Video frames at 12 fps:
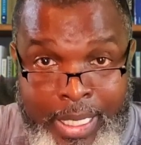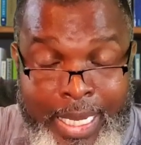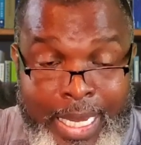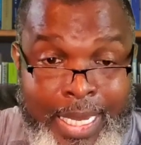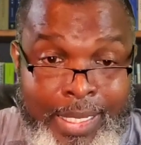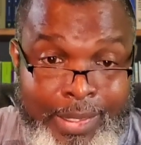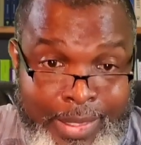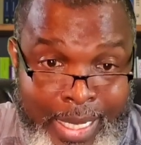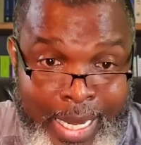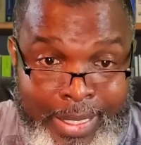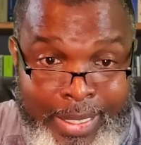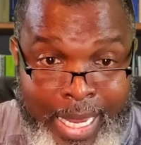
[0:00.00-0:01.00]
He
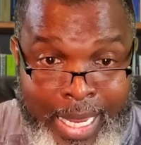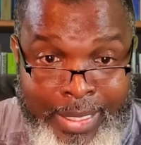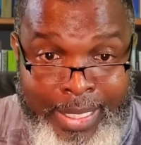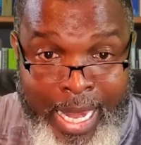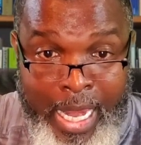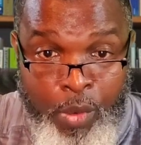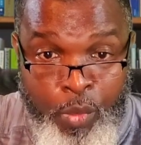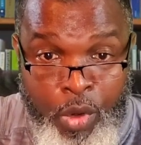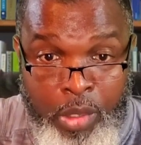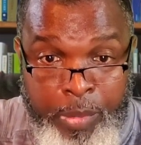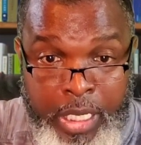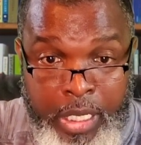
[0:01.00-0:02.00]
said that they
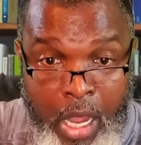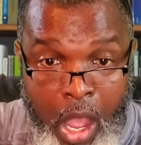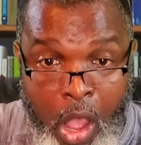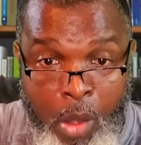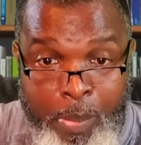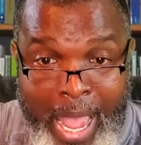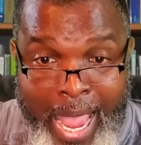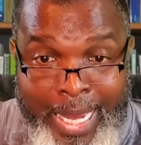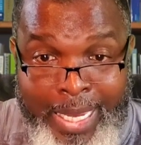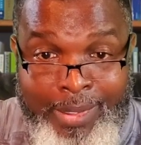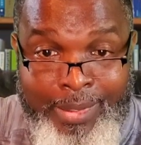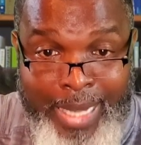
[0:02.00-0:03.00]
would be called by
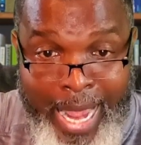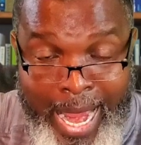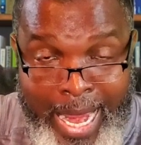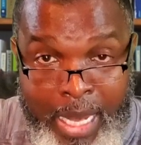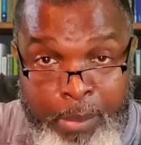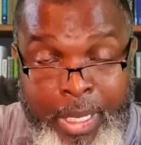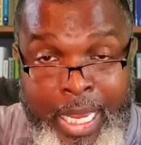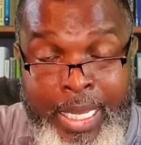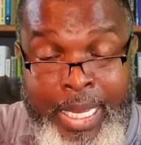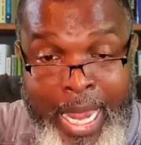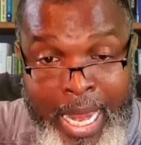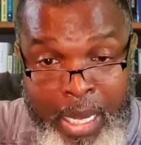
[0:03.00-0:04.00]
his name
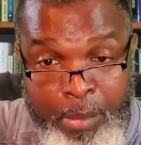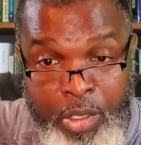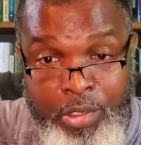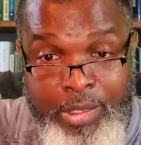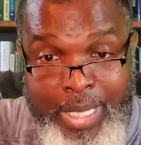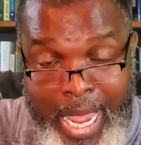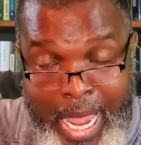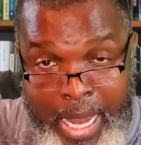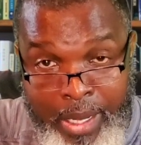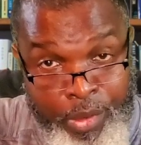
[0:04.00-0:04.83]
in Amos 9.